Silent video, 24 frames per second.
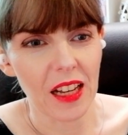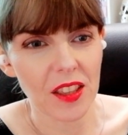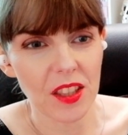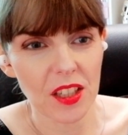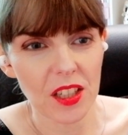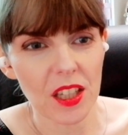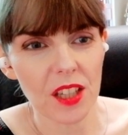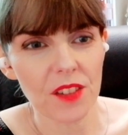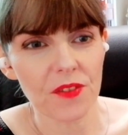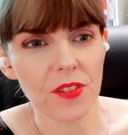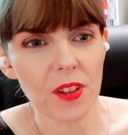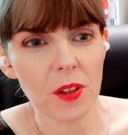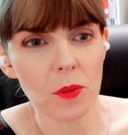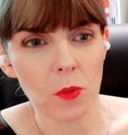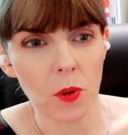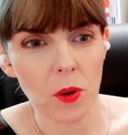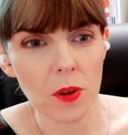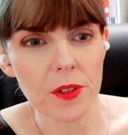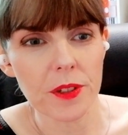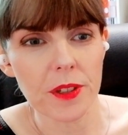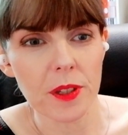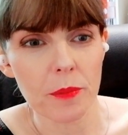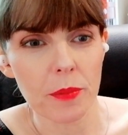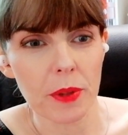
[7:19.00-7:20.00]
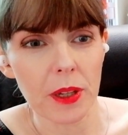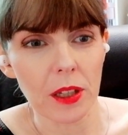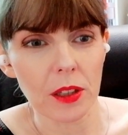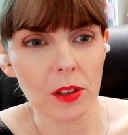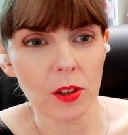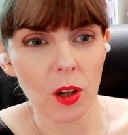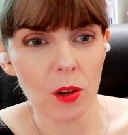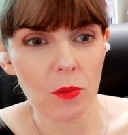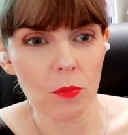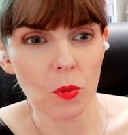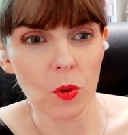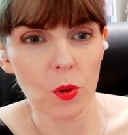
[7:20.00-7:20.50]
I think if he was, there'd be a
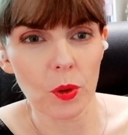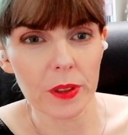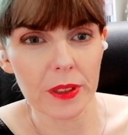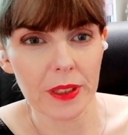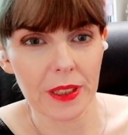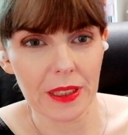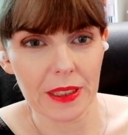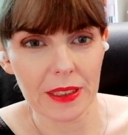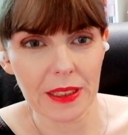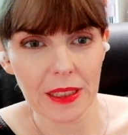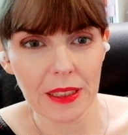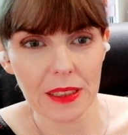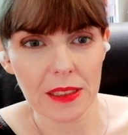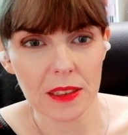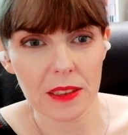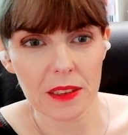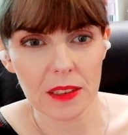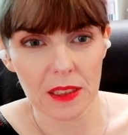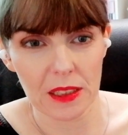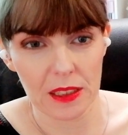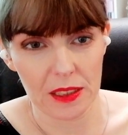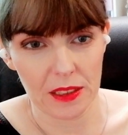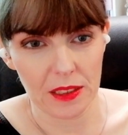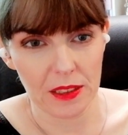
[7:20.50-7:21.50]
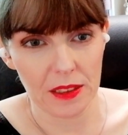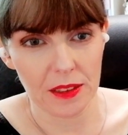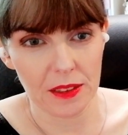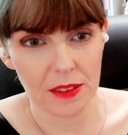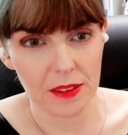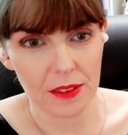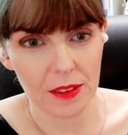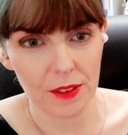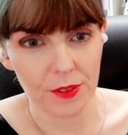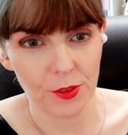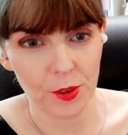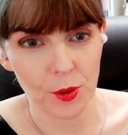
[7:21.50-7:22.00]
lot more killings, and
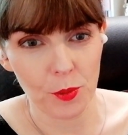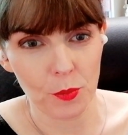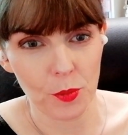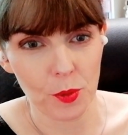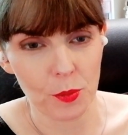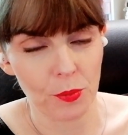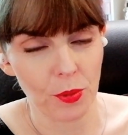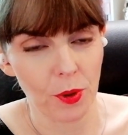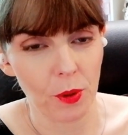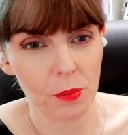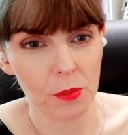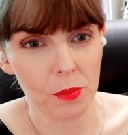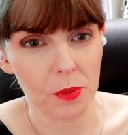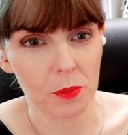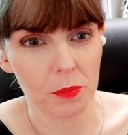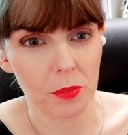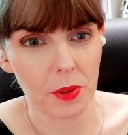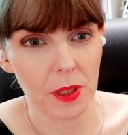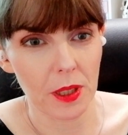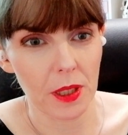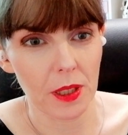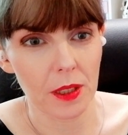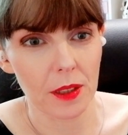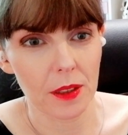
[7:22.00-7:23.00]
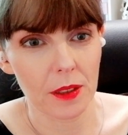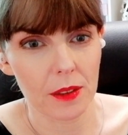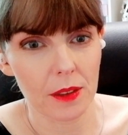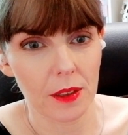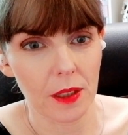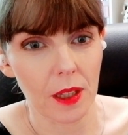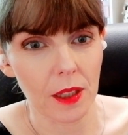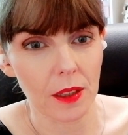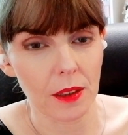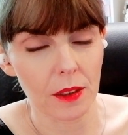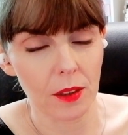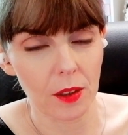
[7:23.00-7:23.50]
the film would probably be
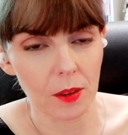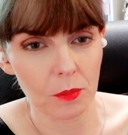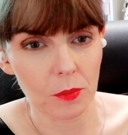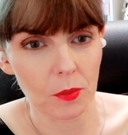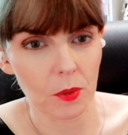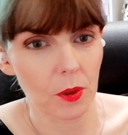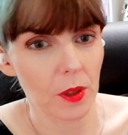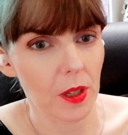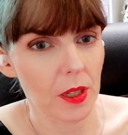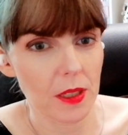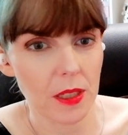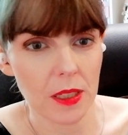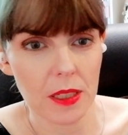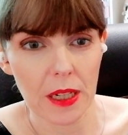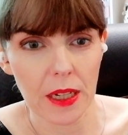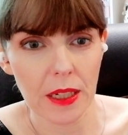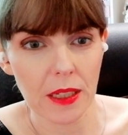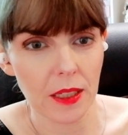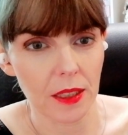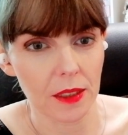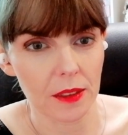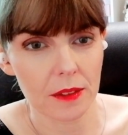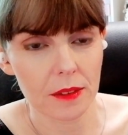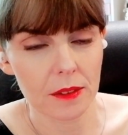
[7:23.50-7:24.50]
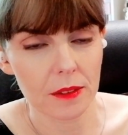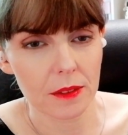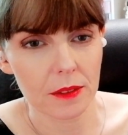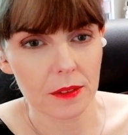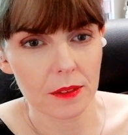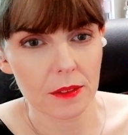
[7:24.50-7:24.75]
a lot more entertaining.